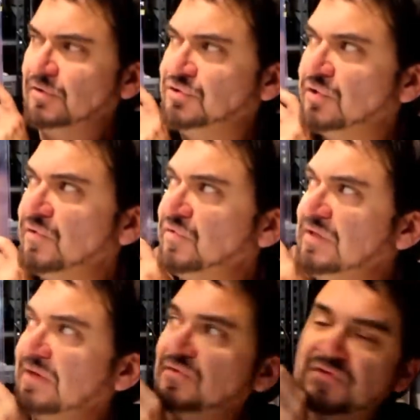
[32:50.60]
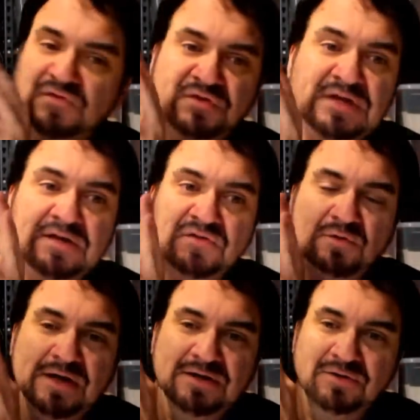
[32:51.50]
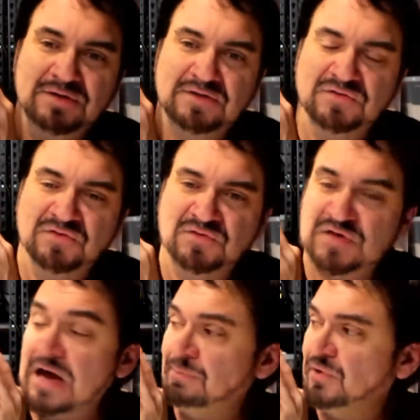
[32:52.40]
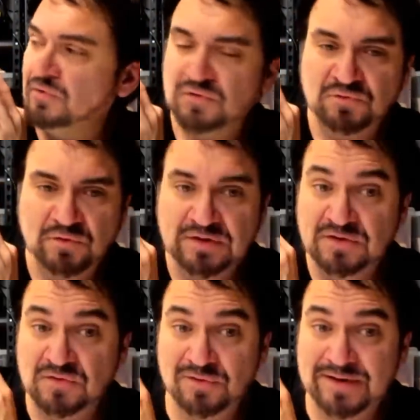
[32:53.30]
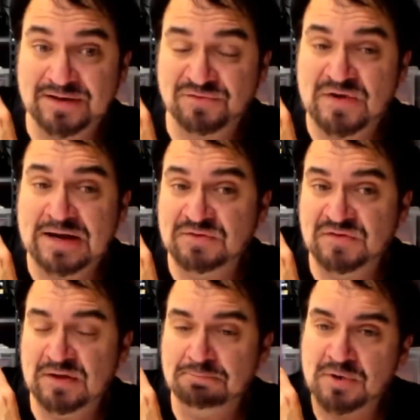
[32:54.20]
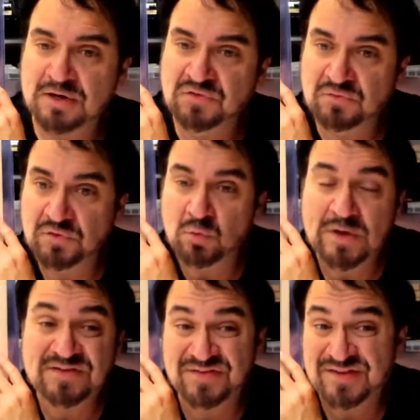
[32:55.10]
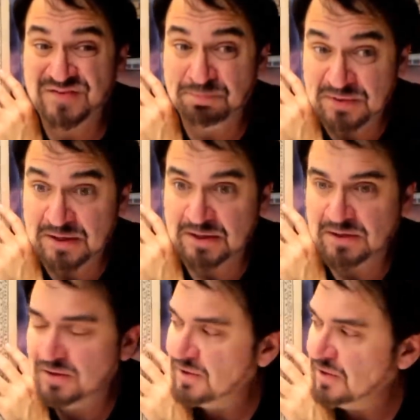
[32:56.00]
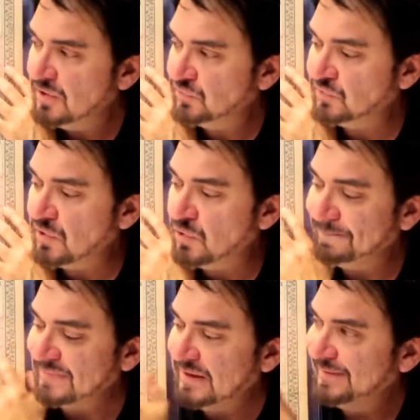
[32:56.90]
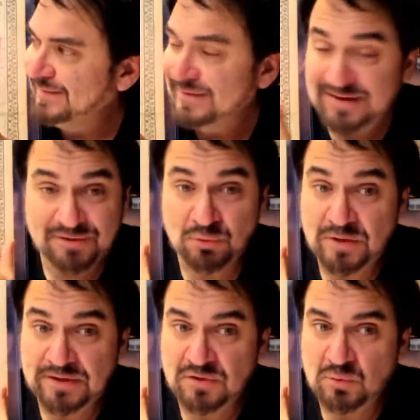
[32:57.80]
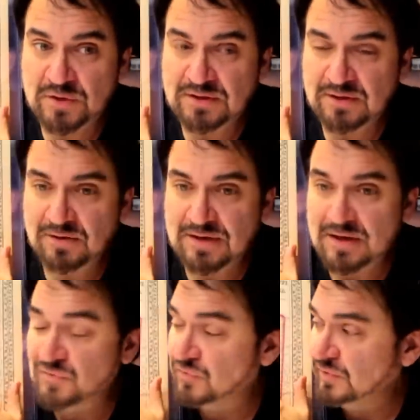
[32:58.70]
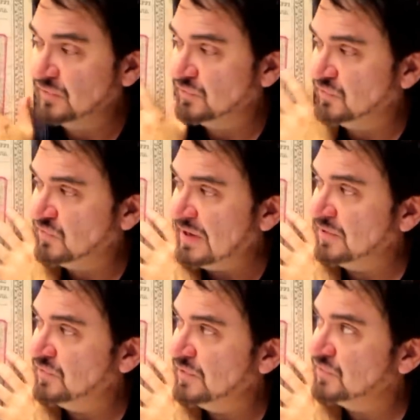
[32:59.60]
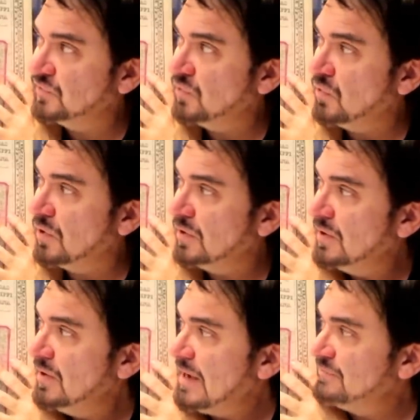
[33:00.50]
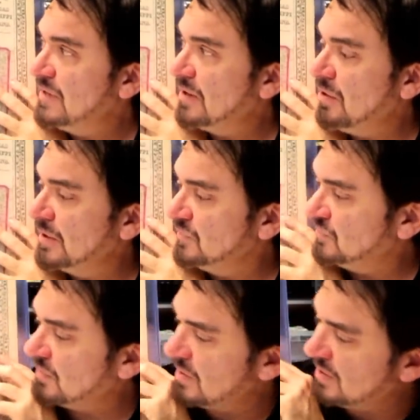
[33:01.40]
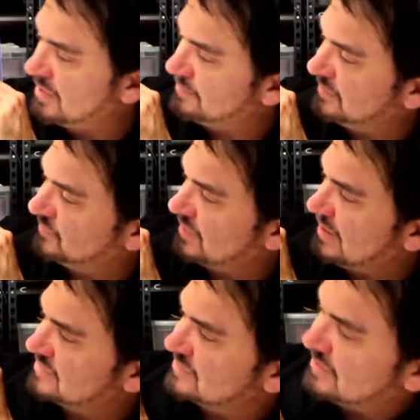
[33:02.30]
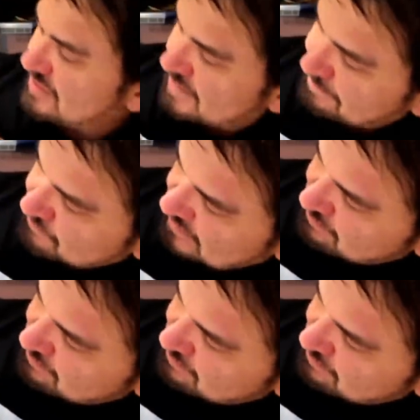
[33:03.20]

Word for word: Just these things right here, these top loaders for these are like five to ten bucks for the ones this big. So, really good one here now. So these are just excellent score. I've got Arkansas, it's got um,